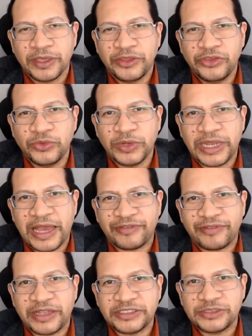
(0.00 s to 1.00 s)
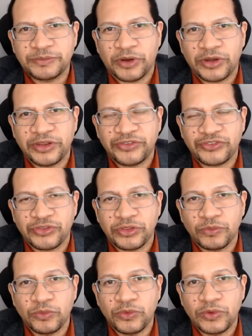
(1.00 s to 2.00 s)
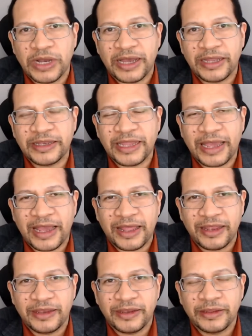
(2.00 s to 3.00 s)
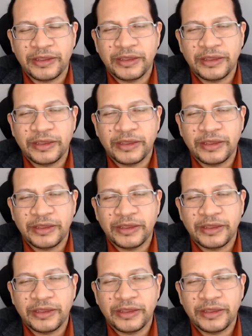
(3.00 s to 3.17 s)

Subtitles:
you will have antibodies to the Wuhan and